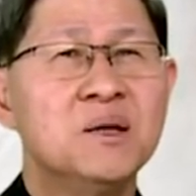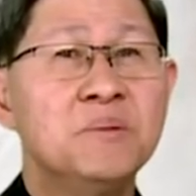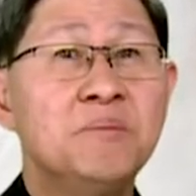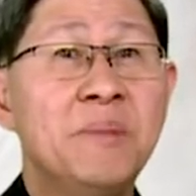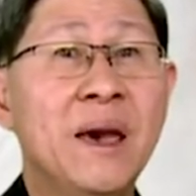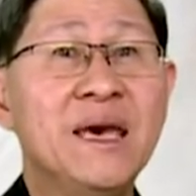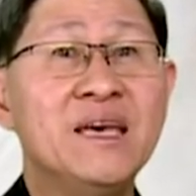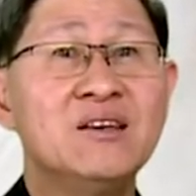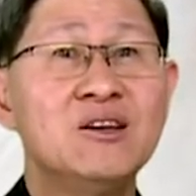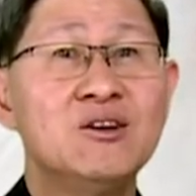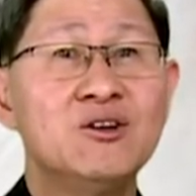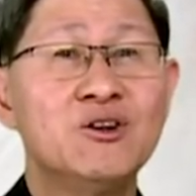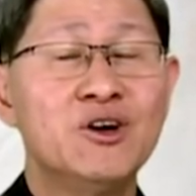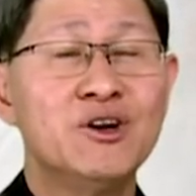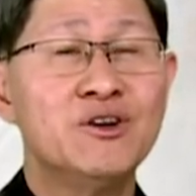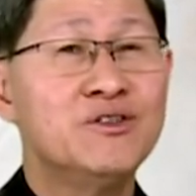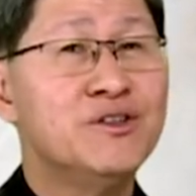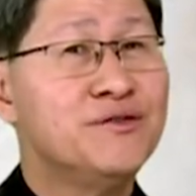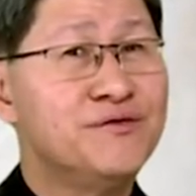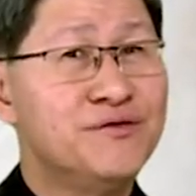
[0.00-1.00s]
making
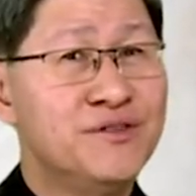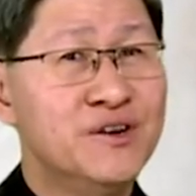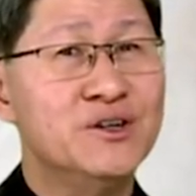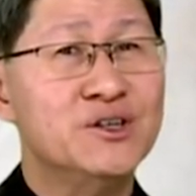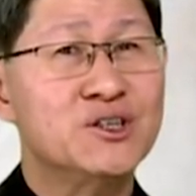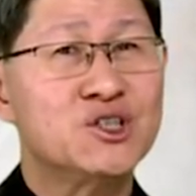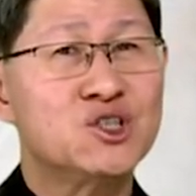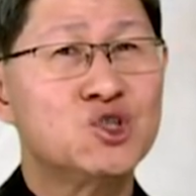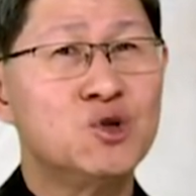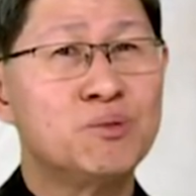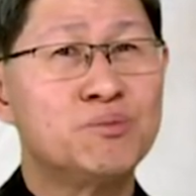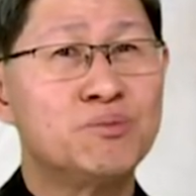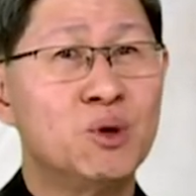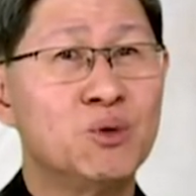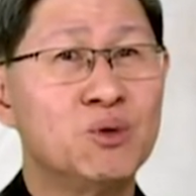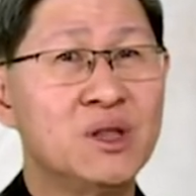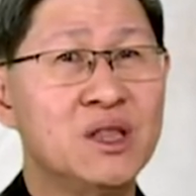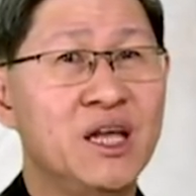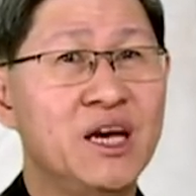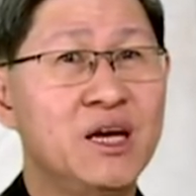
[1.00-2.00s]
her the first to
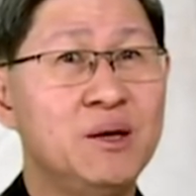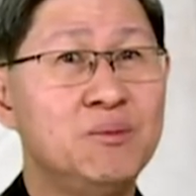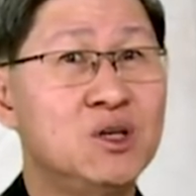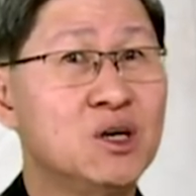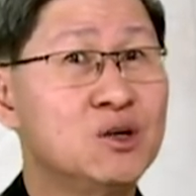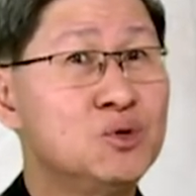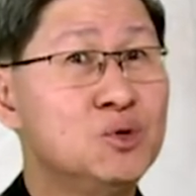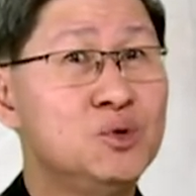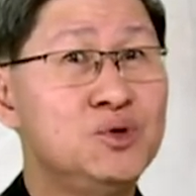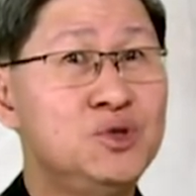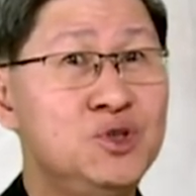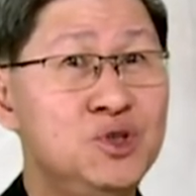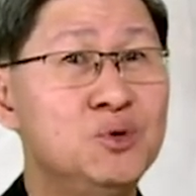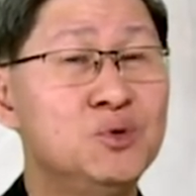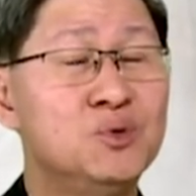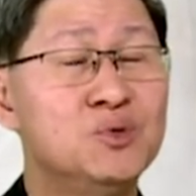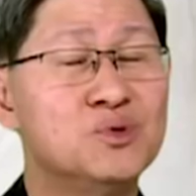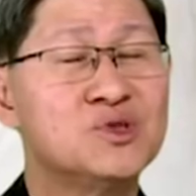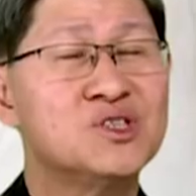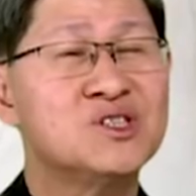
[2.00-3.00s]
proclaim the good
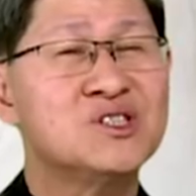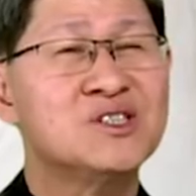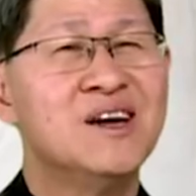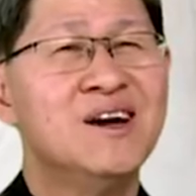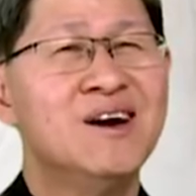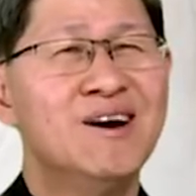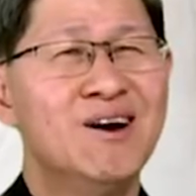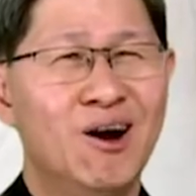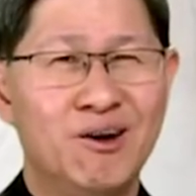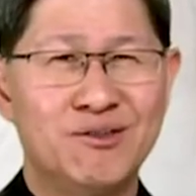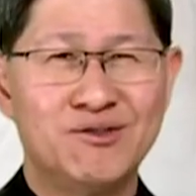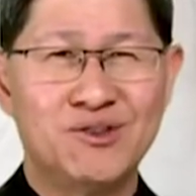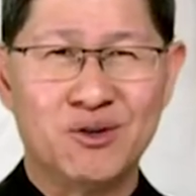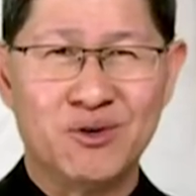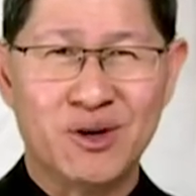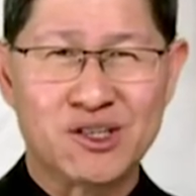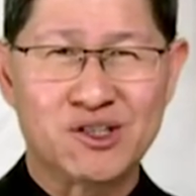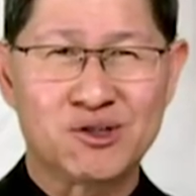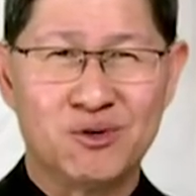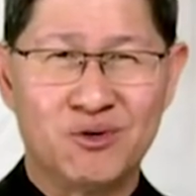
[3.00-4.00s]
news of the
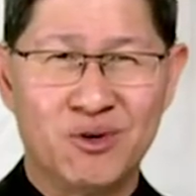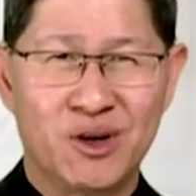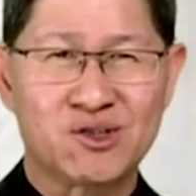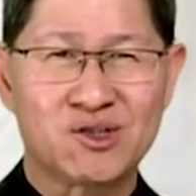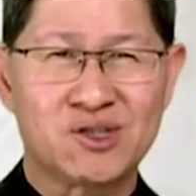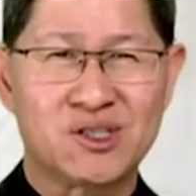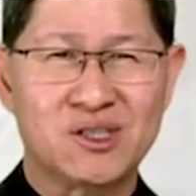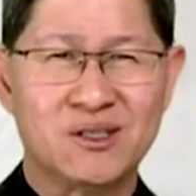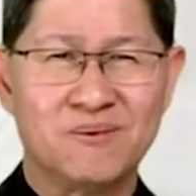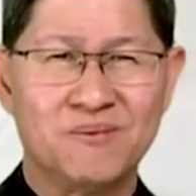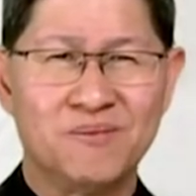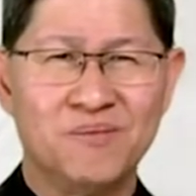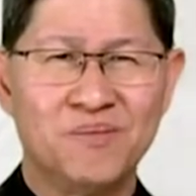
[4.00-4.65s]
resurrection.